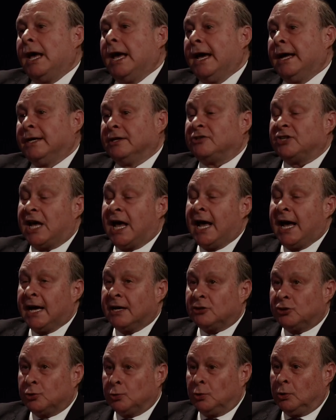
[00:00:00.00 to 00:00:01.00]
And it's
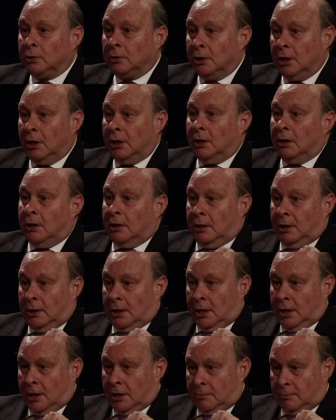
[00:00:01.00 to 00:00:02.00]
actual
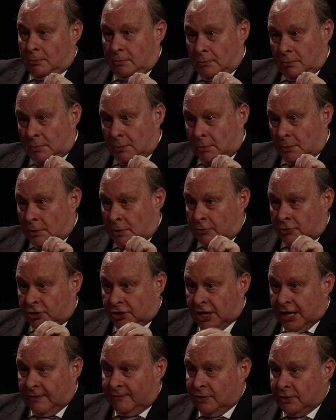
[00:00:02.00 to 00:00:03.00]
um,
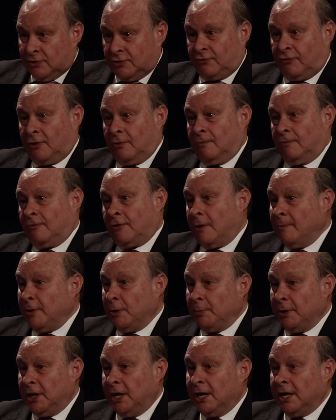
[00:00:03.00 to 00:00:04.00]
savings from, from
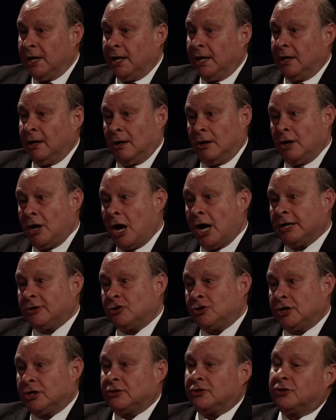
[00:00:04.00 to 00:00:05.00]
the beginning, not
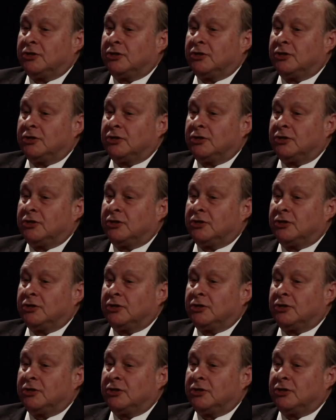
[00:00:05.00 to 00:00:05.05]
just